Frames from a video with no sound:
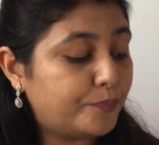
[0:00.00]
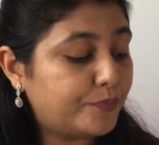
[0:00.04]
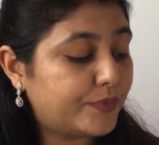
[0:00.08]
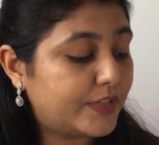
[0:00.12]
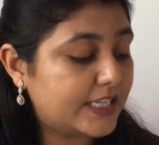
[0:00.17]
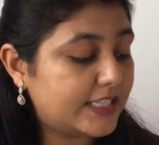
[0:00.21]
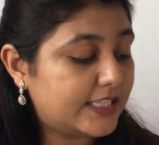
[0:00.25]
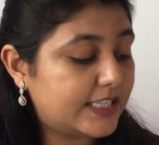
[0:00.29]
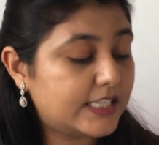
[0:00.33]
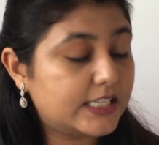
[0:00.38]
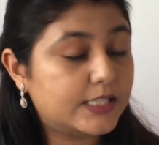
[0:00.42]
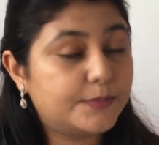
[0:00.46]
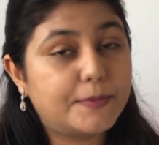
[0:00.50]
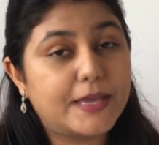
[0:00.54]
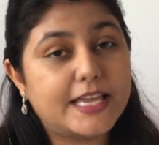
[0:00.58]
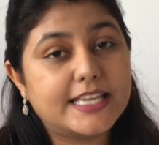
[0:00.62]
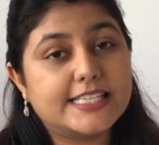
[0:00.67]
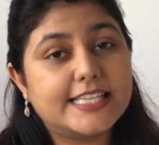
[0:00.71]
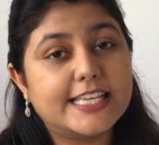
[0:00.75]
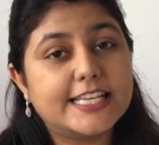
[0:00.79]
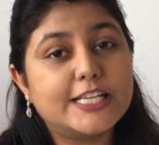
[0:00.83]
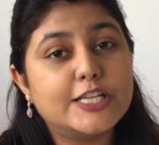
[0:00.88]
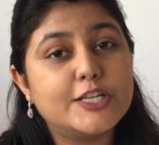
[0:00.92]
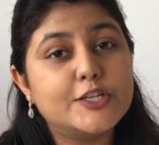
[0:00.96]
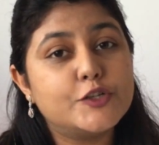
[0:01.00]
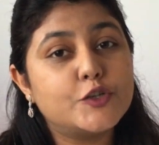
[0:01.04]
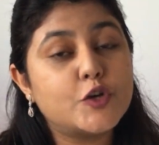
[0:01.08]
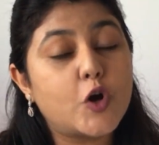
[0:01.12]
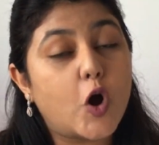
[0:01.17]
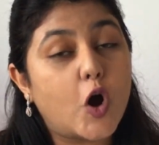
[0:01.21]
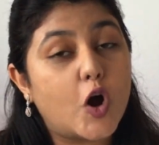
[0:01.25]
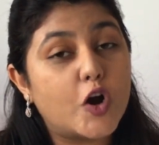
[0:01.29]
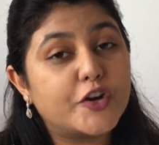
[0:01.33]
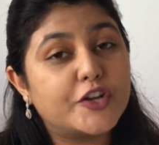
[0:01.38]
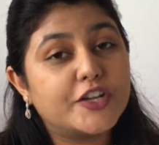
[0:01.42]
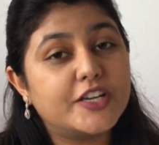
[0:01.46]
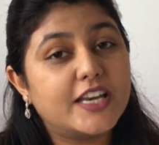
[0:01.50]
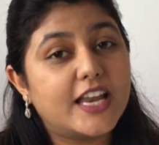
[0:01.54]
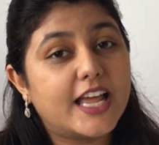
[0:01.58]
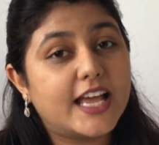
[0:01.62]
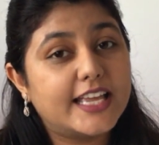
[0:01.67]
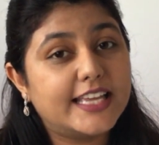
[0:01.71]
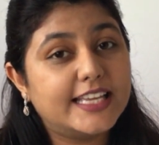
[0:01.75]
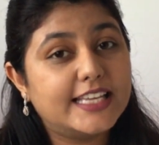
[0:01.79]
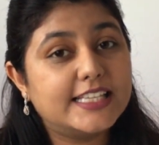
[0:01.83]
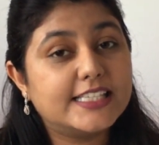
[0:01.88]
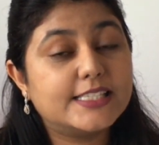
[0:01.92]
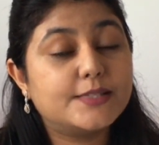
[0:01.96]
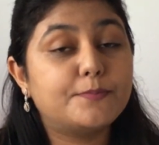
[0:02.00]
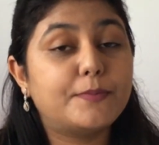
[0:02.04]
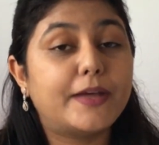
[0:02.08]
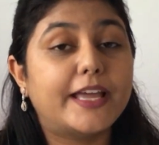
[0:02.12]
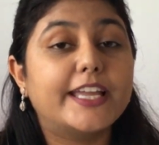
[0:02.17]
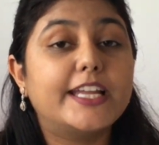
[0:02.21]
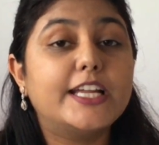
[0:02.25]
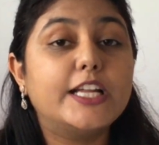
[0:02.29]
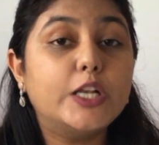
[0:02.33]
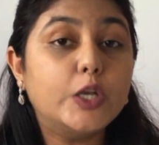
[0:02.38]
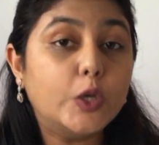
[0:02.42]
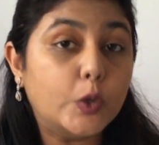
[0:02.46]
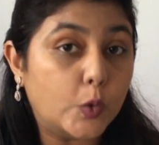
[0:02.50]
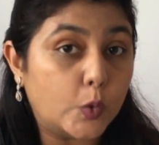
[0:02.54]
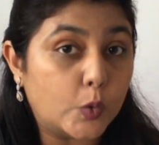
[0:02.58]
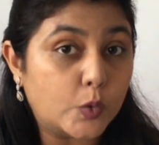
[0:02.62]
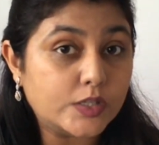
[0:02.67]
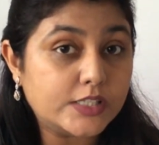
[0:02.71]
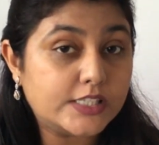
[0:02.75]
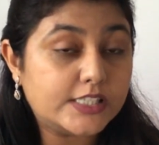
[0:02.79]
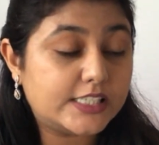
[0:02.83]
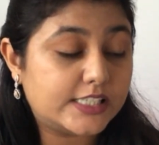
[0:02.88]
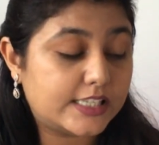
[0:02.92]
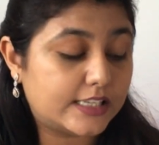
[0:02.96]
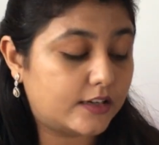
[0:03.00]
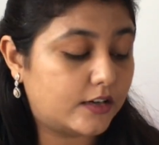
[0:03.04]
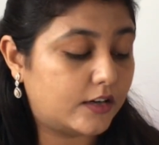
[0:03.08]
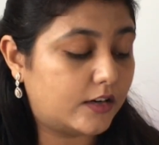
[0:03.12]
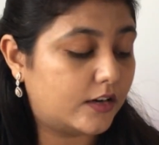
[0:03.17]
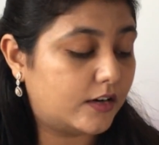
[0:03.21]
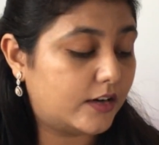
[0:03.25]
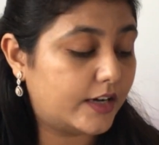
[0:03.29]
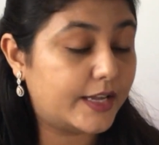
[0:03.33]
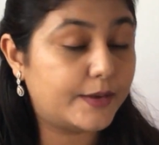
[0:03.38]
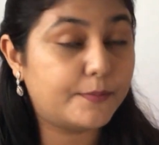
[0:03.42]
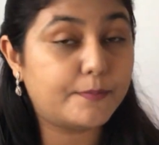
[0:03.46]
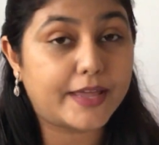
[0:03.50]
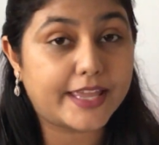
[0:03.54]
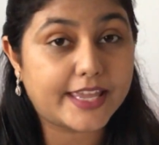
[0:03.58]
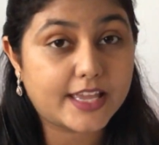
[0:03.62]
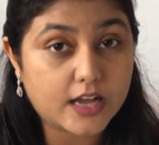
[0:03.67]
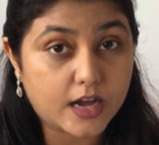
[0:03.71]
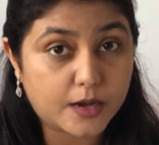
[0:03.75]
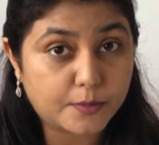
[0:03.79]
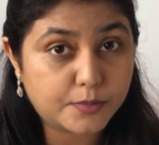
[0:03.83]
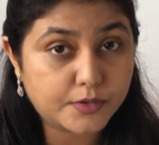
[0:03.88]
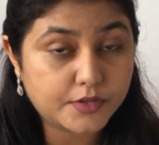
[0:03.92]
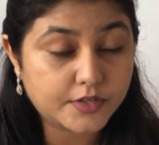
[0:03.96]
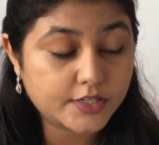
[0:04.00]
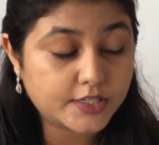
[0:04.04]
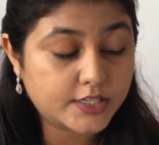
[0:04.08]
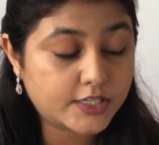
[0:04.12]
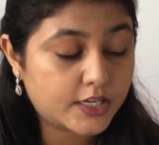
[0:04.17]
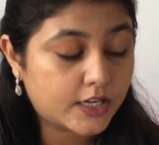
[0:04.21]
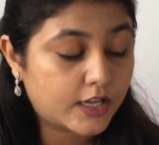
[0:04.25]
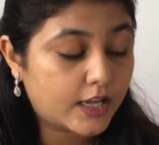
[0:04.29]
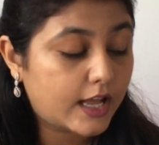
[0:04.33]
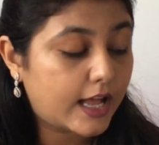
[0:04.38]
This is basically to organize my clothes in my cupboard.